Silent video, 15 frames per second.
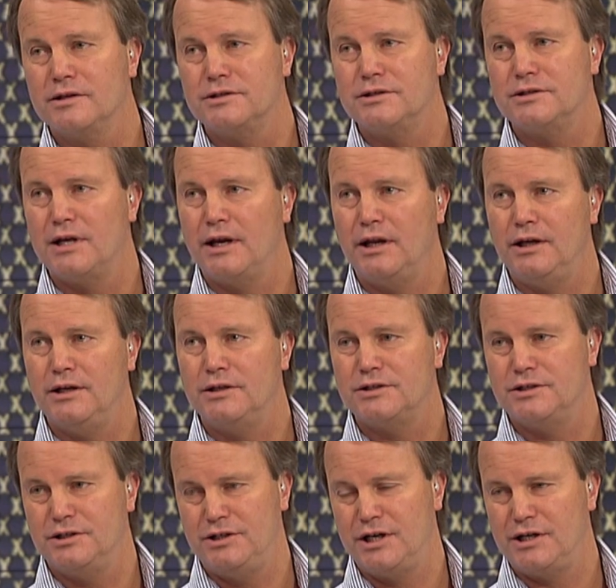there's any
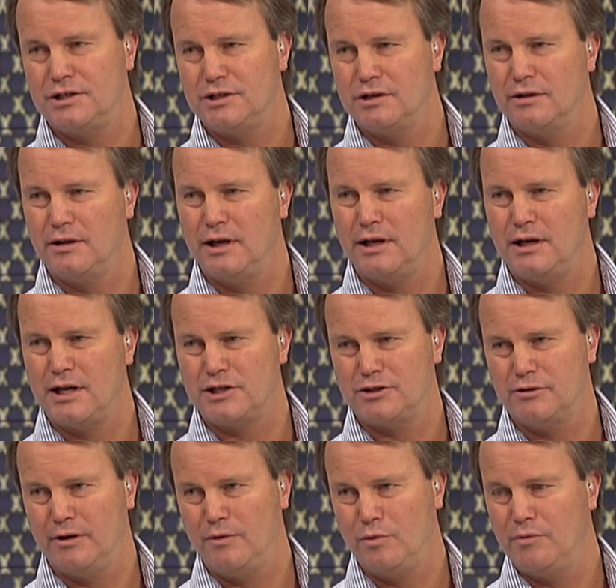suggestion they
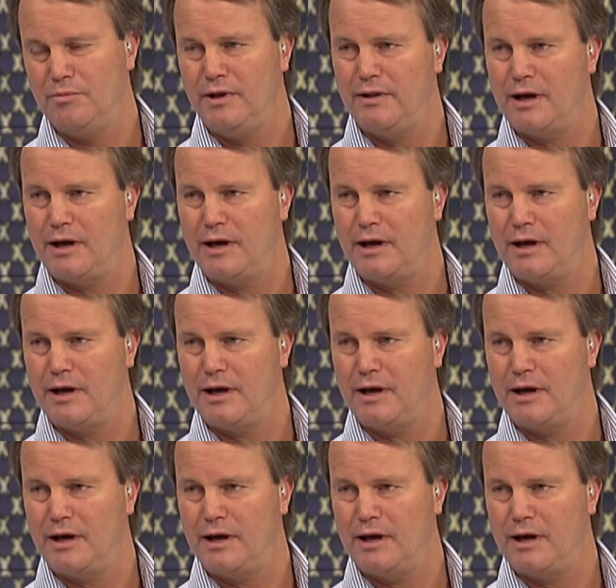necessarily would be.